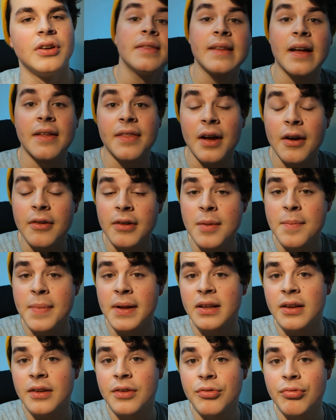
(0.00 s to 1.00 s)
Now, they're only
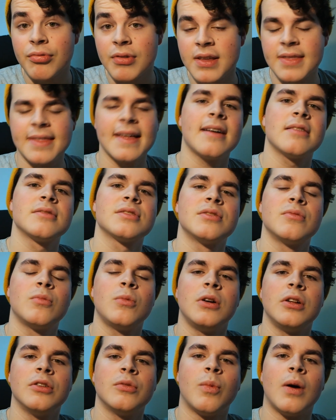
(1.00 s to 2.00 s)
building 3,000
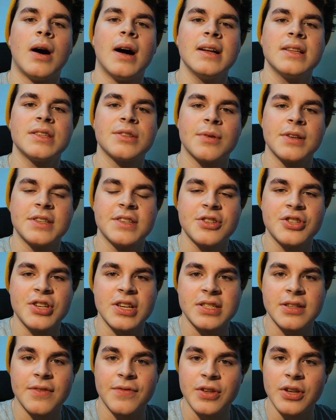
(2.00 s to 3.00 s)
worldwide, so I
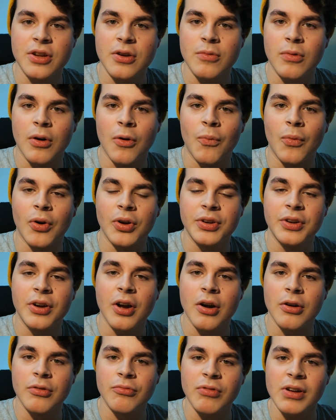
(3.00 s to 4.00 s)
suggest if you do want one,
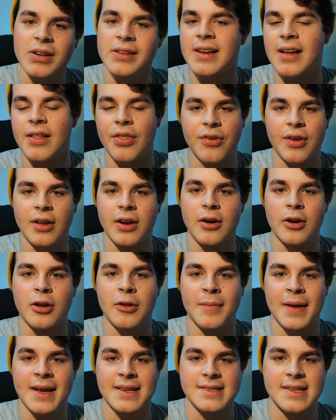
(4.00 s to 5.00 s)
go and run down to your
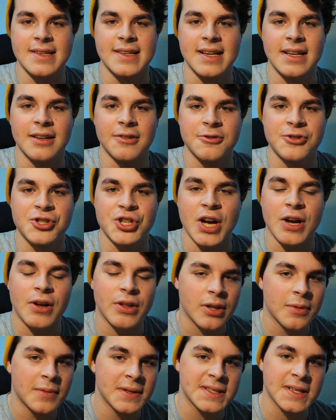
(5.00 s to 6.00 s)
local Mazda dealer and shout
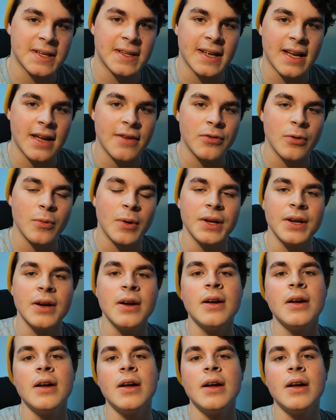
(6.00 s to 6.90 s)
at them until they give you one.